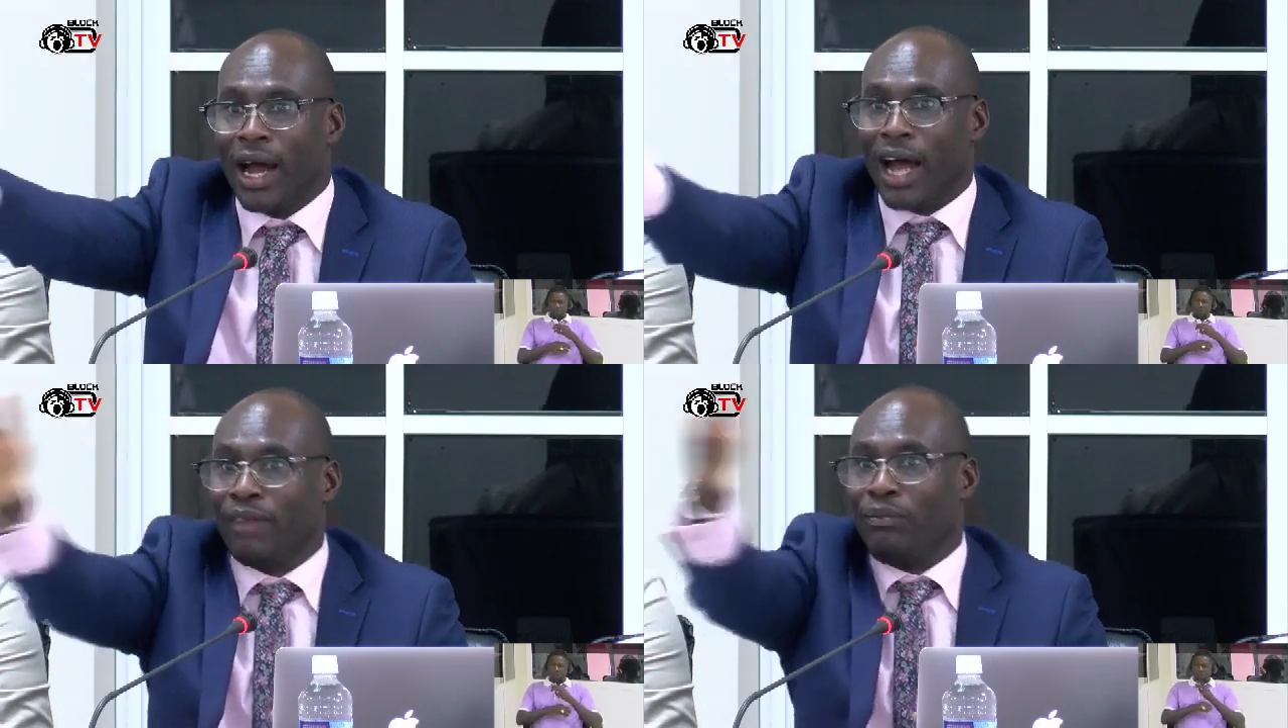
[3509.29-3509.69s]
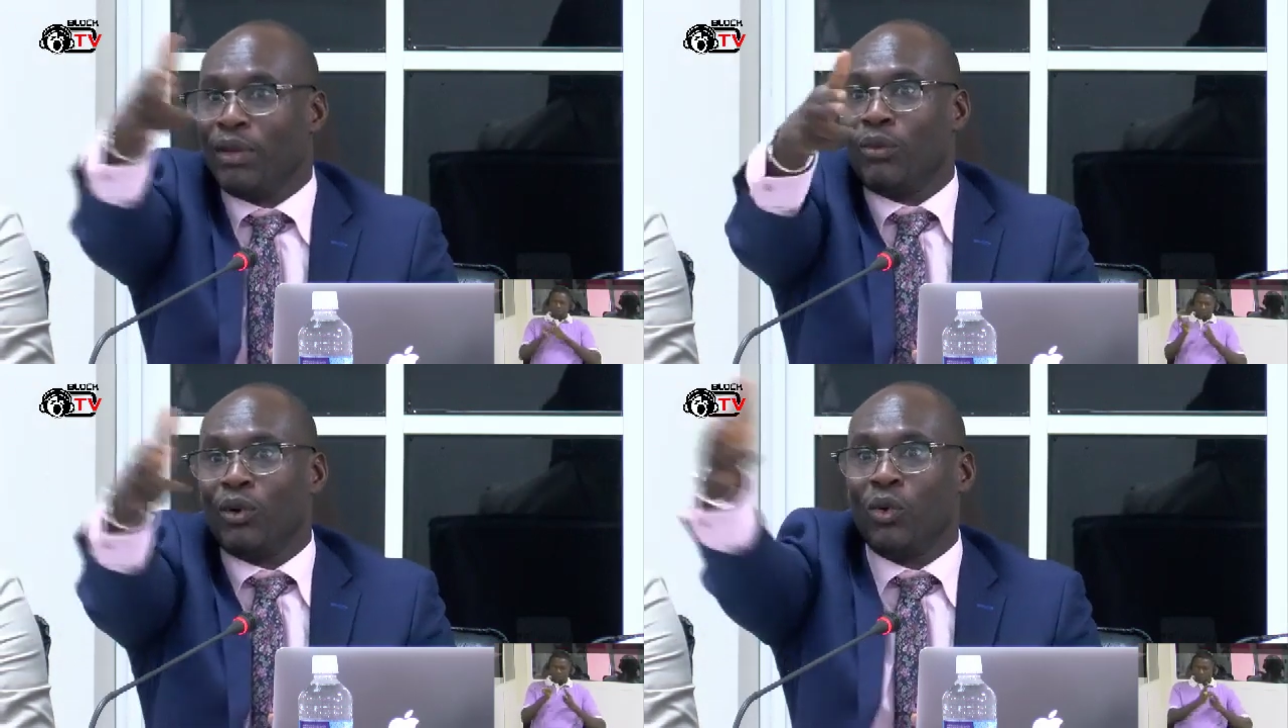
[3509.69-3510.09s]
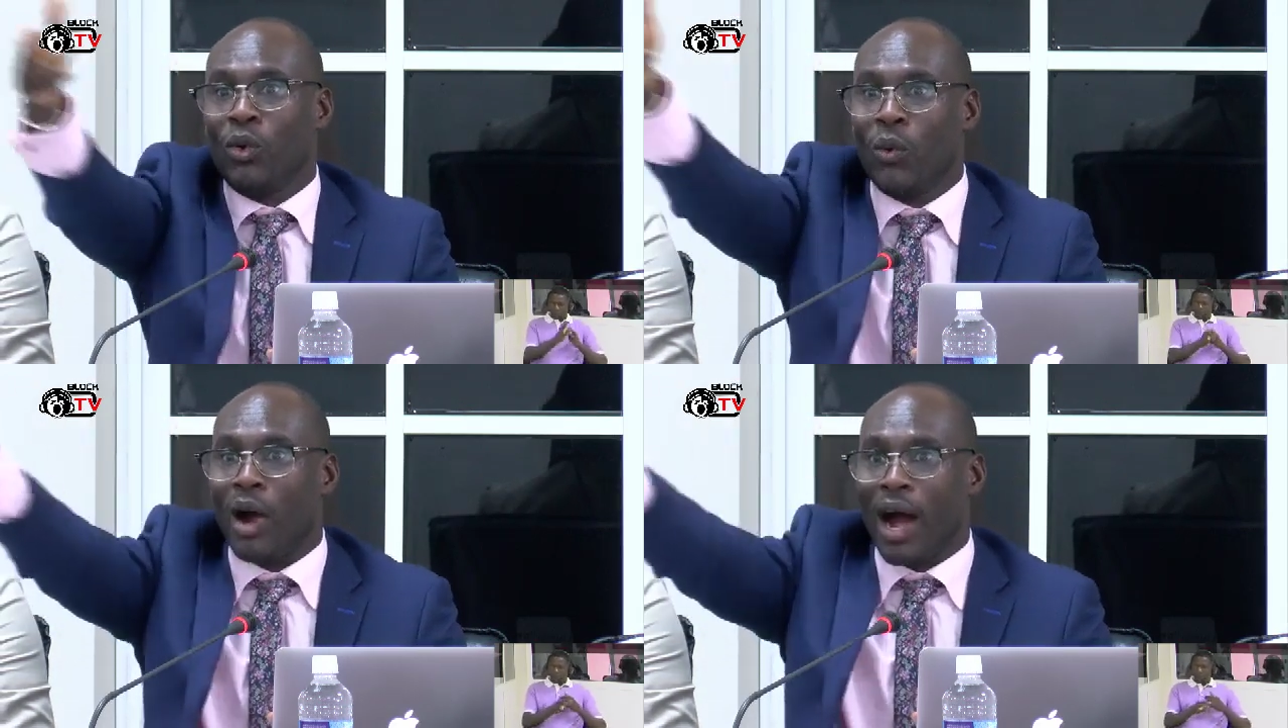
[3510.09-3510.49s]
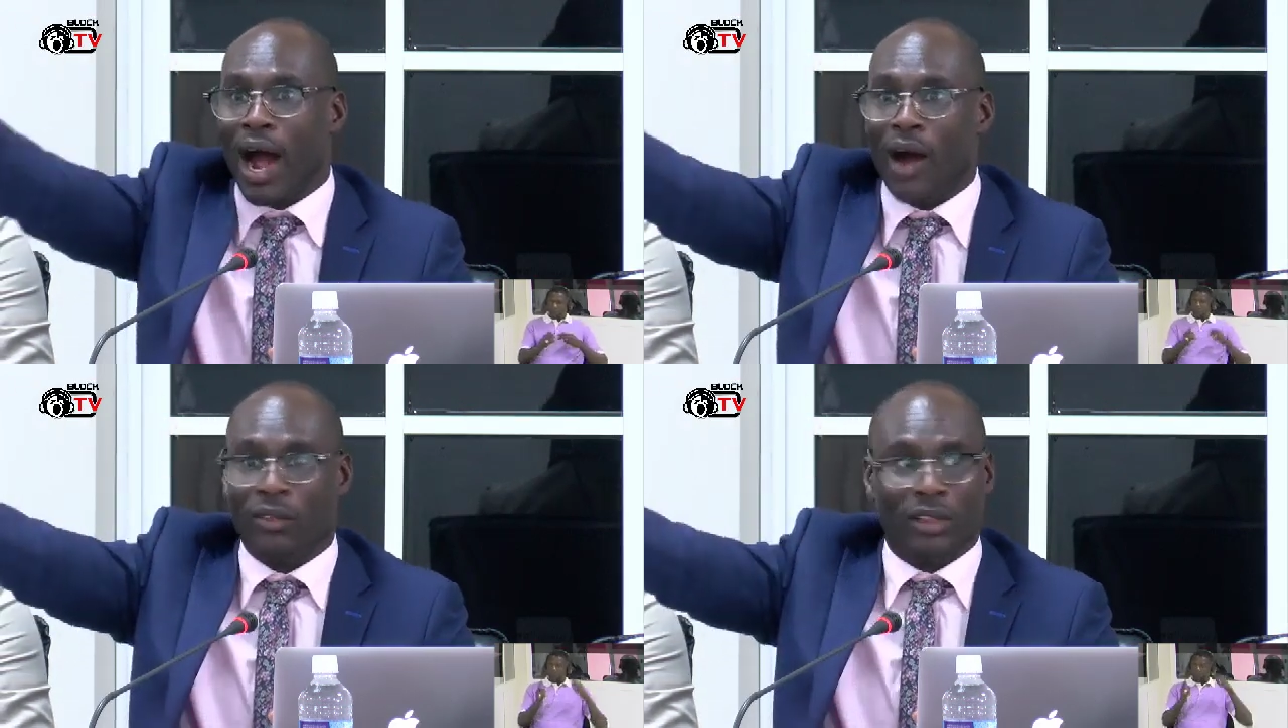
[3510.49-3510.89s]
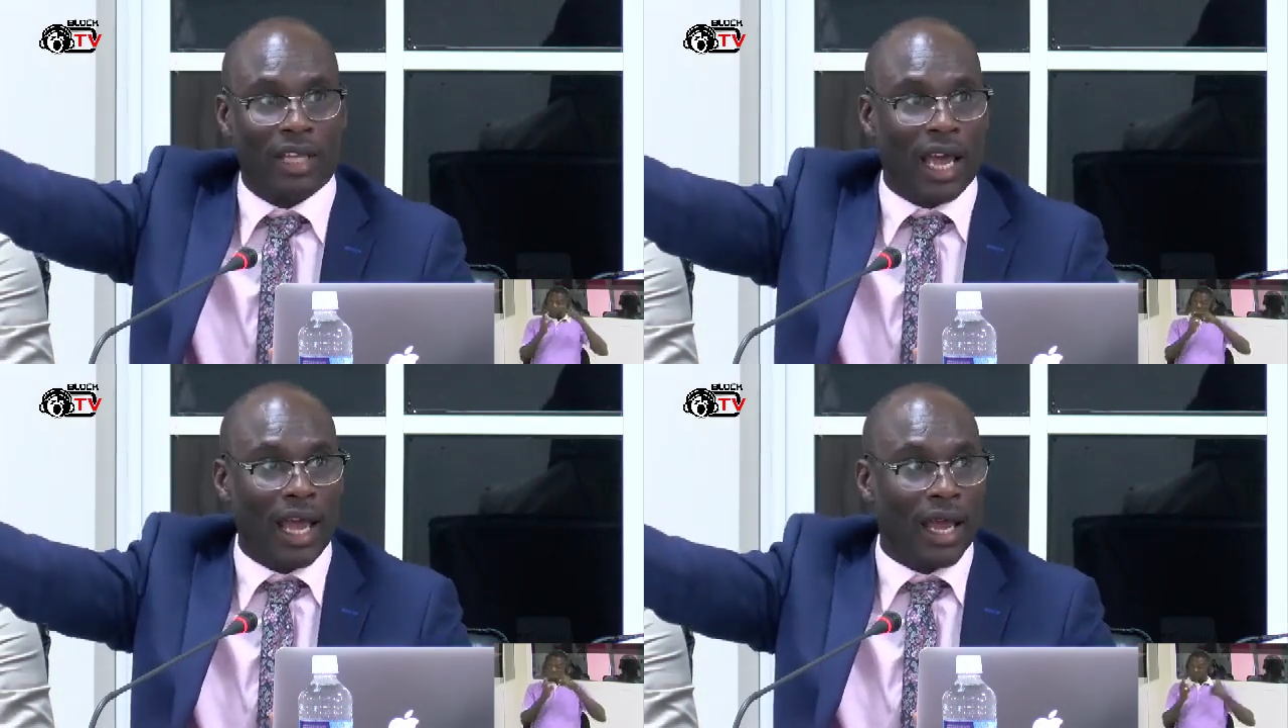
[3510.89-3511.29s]
at people who were out
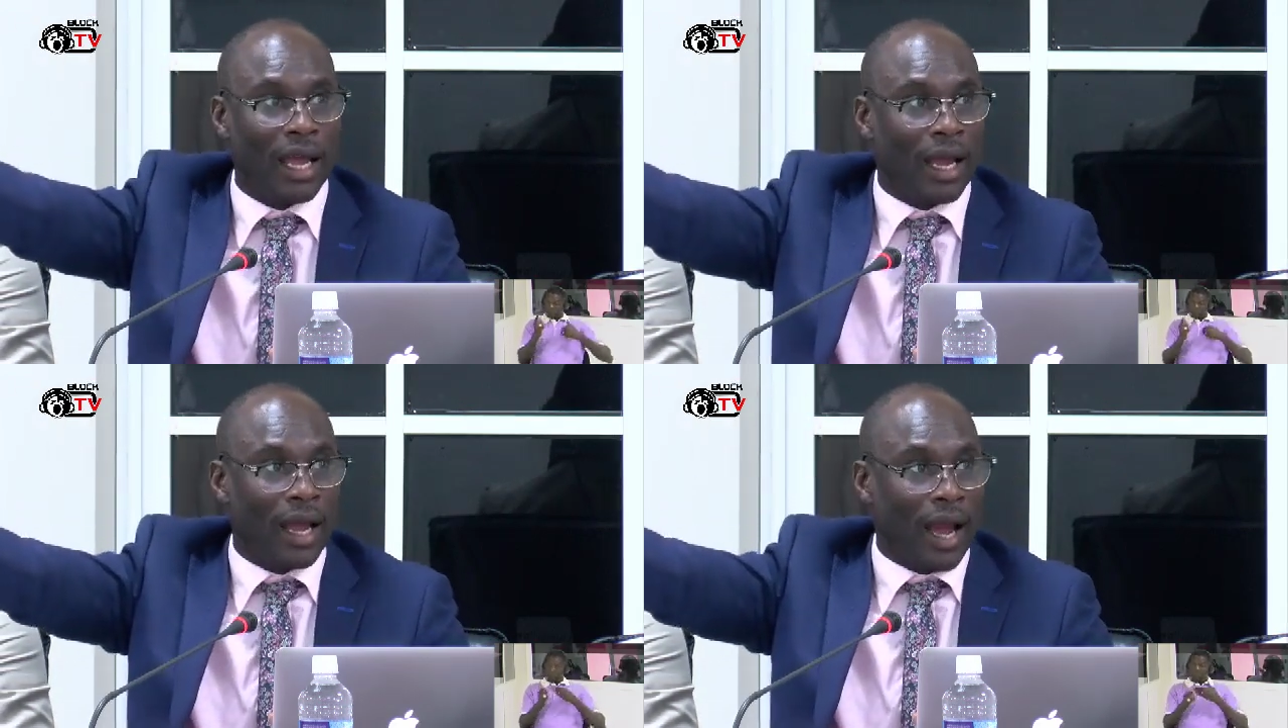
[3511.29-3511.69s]
there,